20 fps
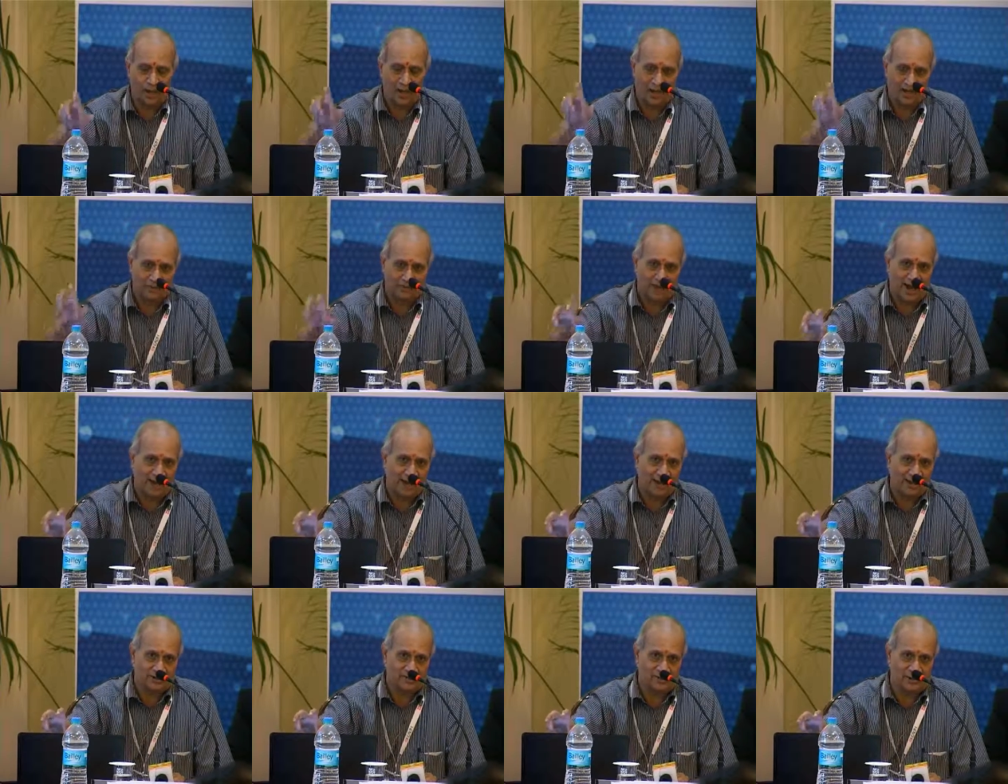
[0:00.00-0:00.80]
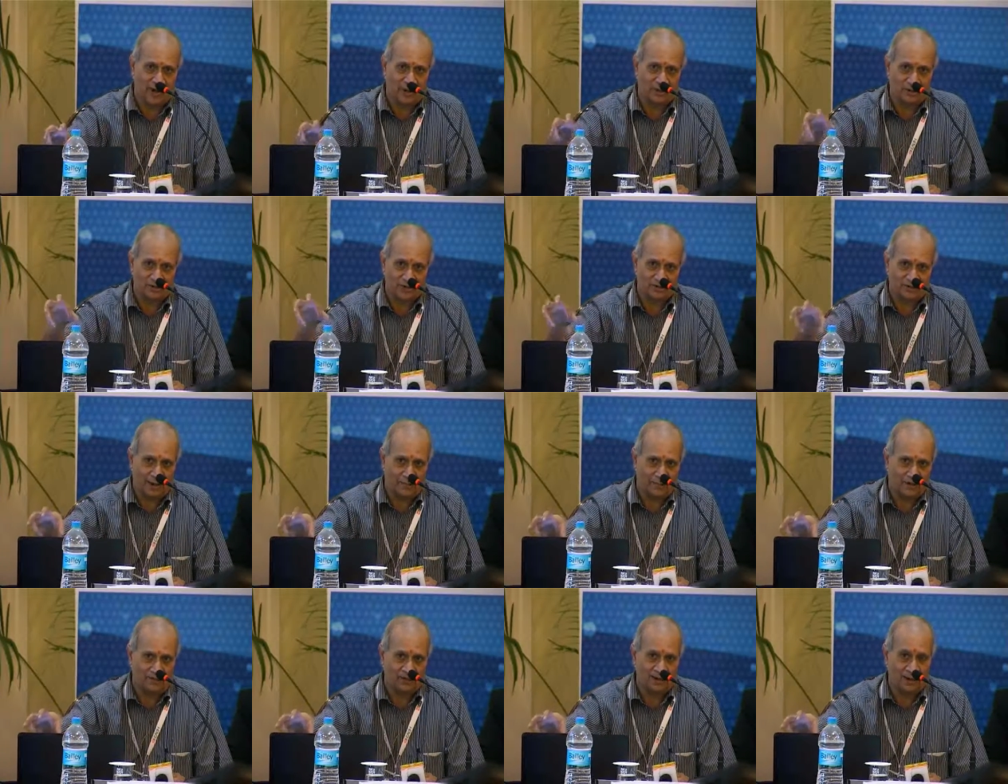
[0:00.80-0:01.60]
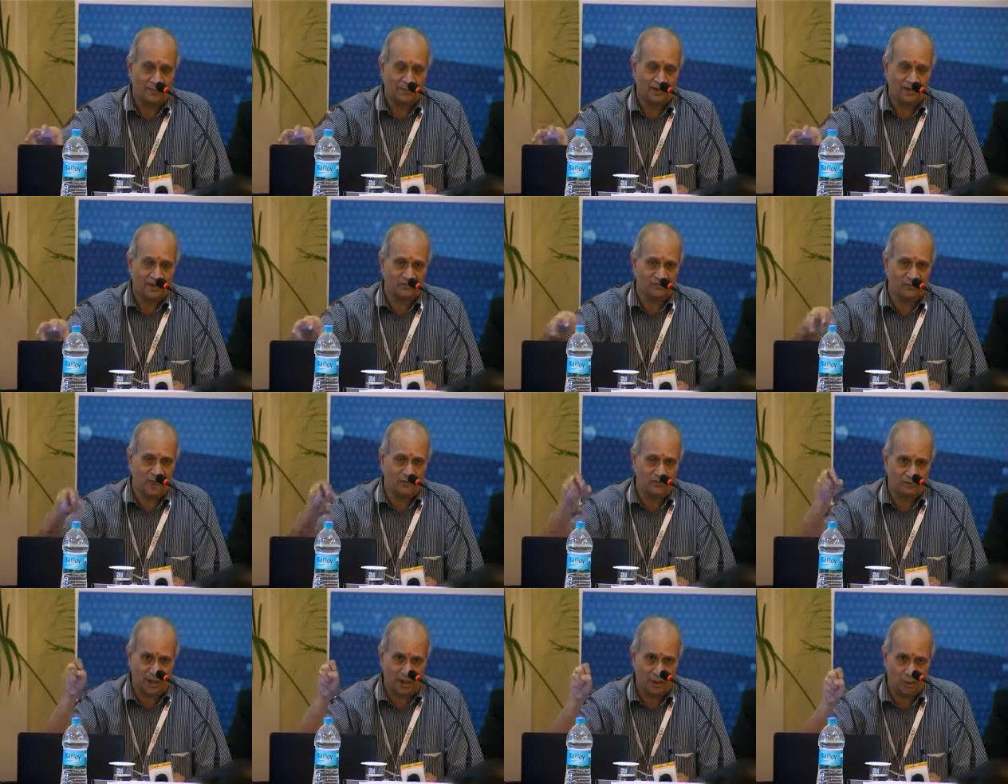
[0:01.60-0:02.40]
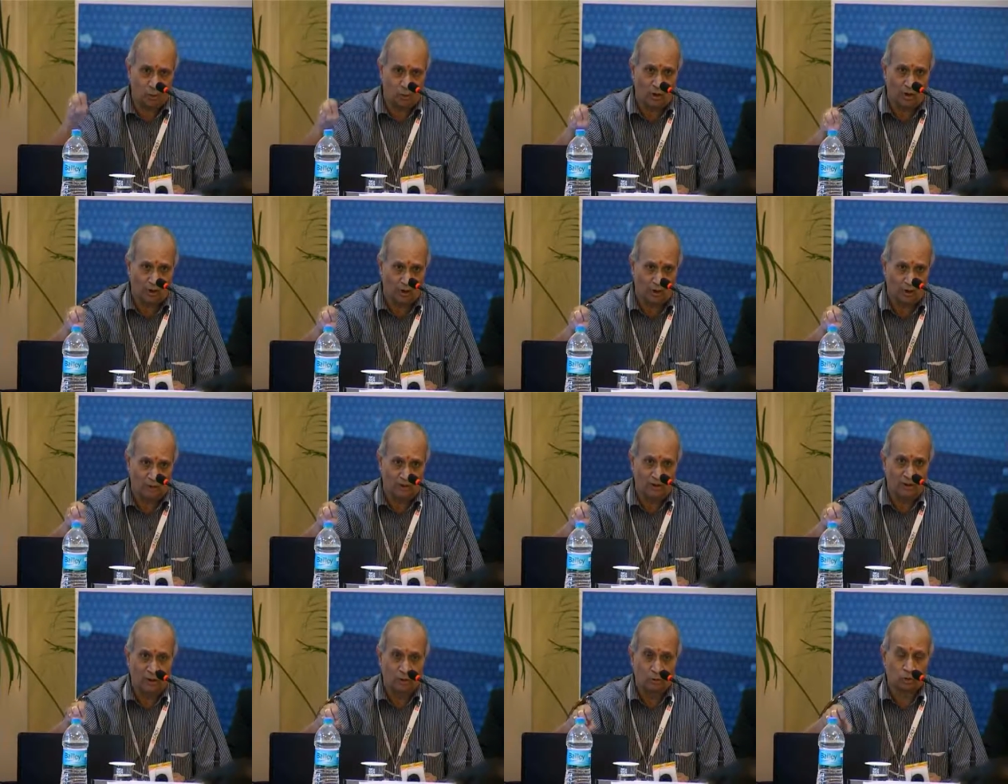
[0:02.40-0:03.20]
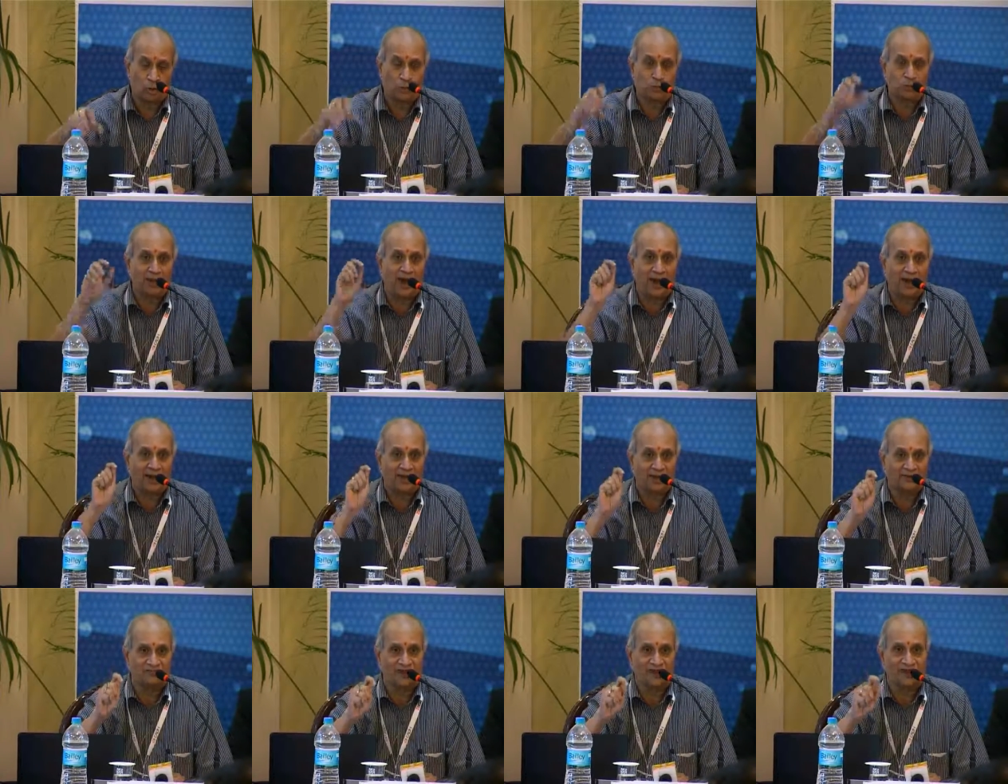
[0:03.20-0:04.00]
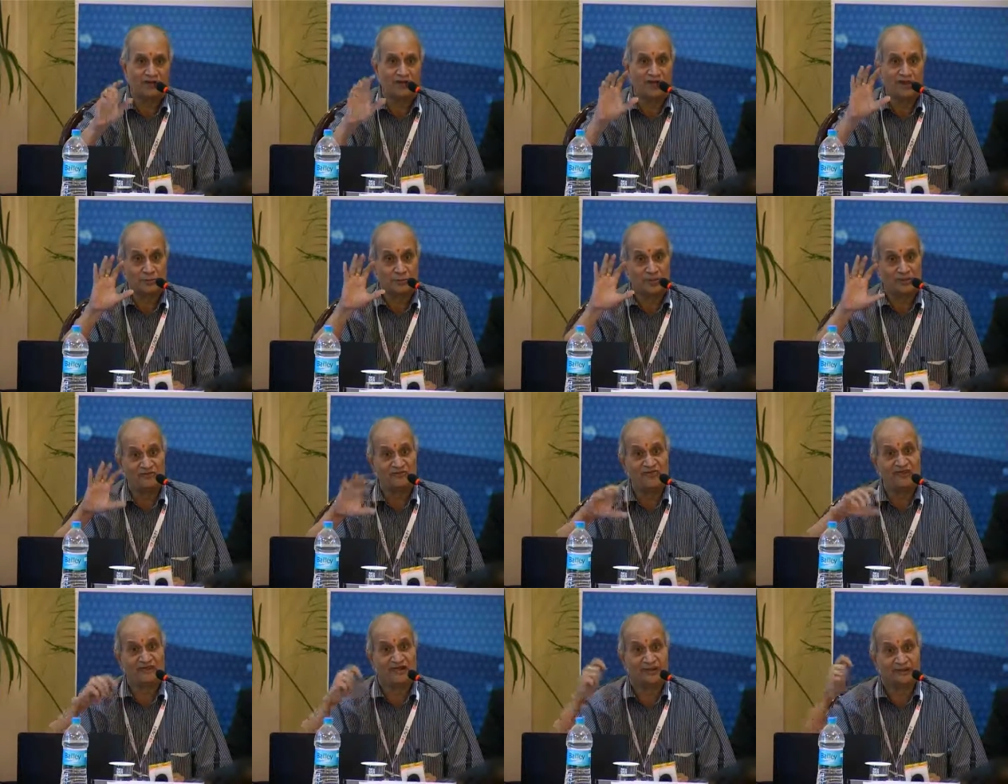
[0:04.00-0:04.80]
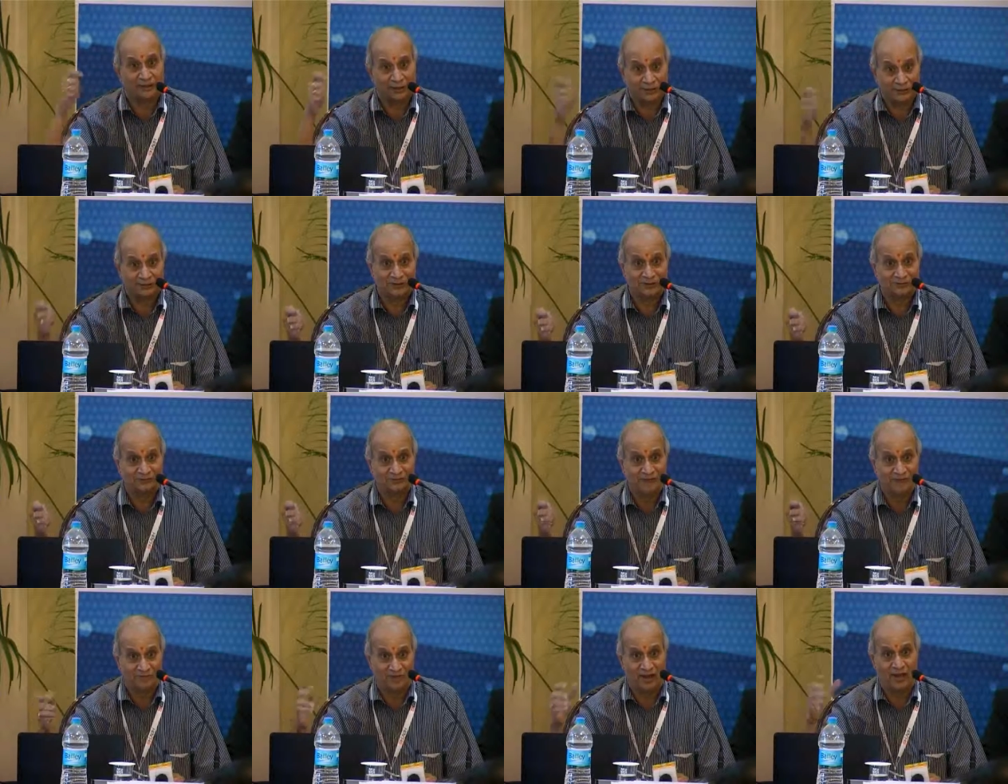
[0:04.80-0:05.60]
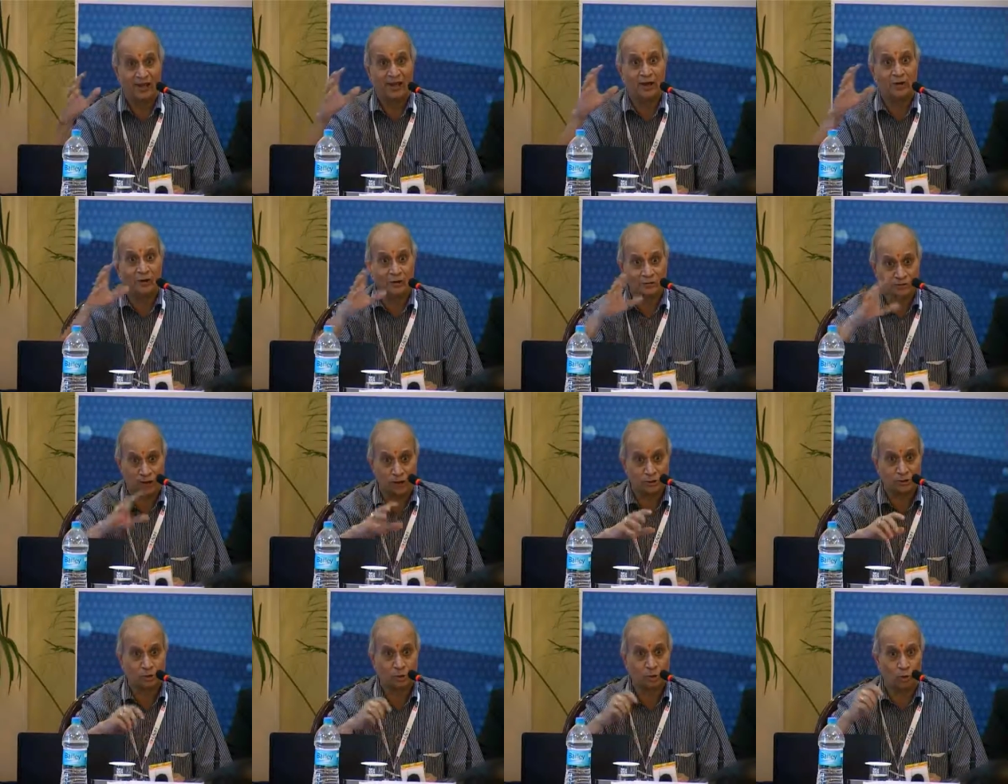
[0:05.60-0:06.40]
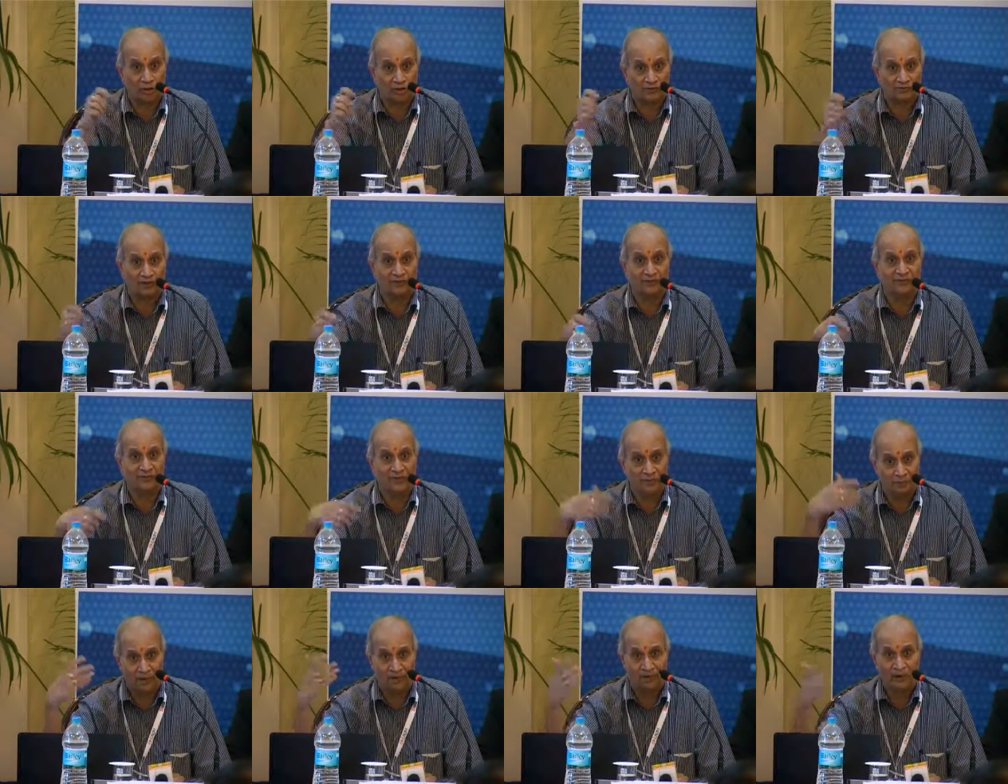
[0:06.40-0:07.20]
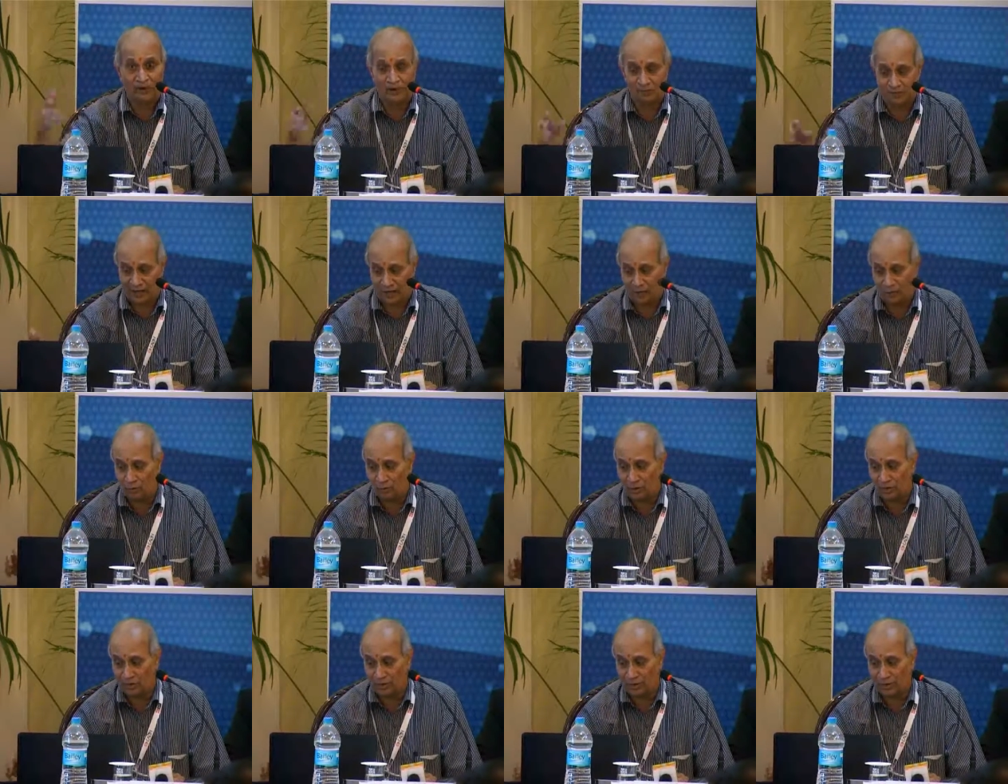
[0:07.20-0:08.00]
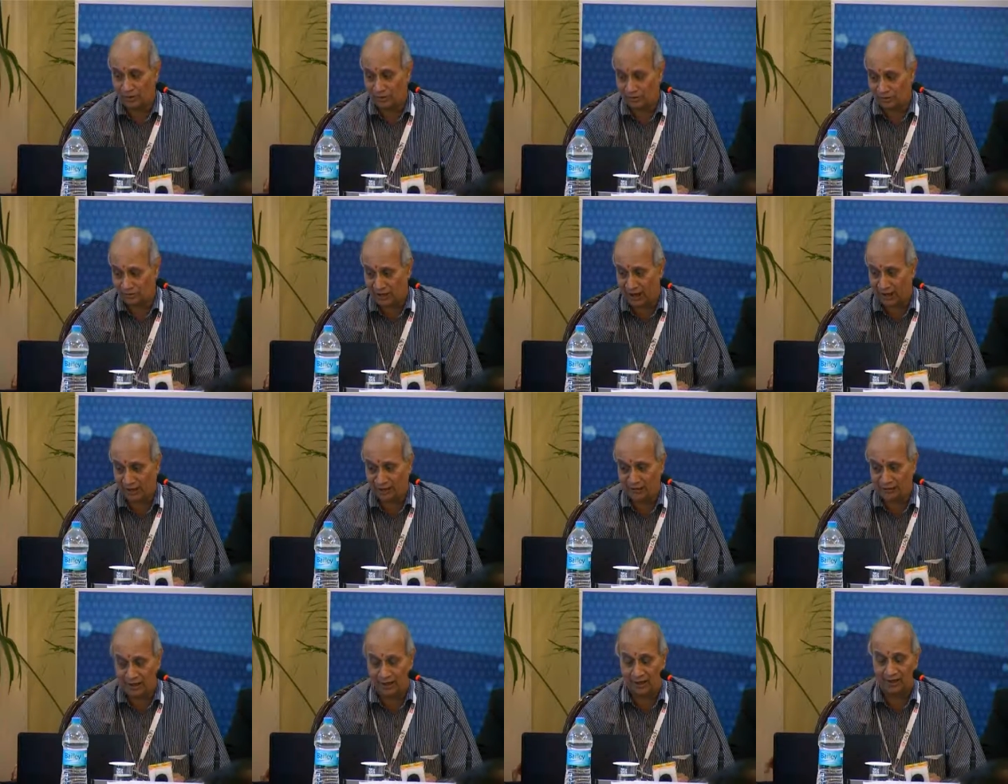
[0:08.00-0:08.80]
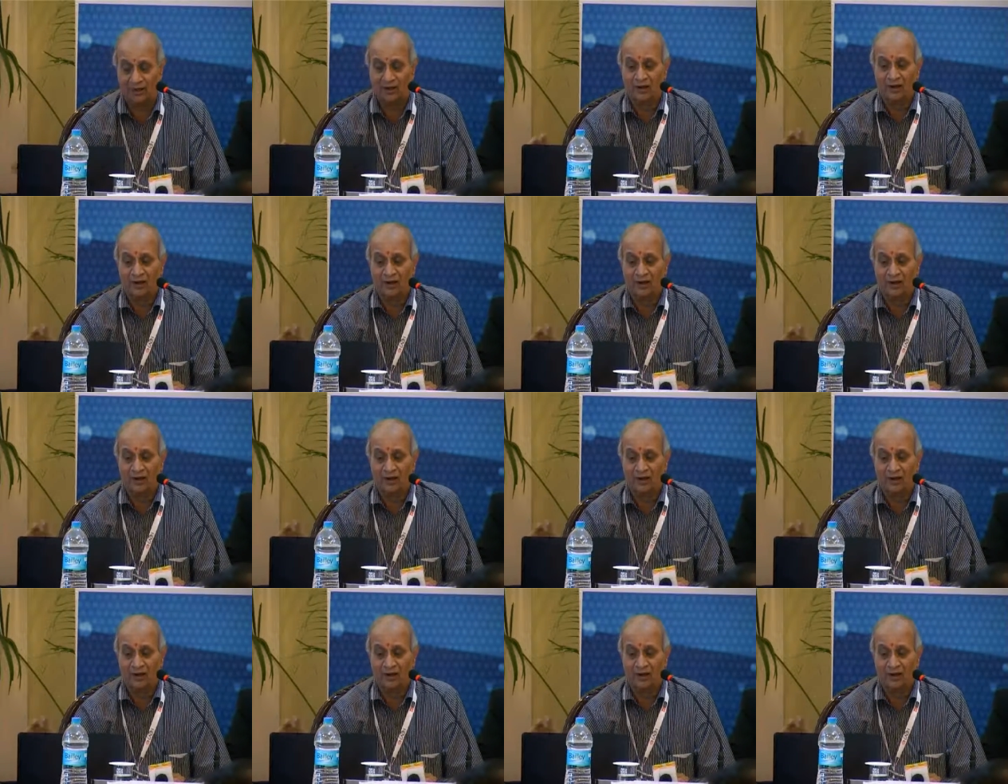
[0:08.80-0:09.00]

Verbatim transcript: BA standards, when I was the chairman of the committees, we are trying to work out group standards for every specific sectors, for e-governance also to work with multi-stakeholder interest standards there.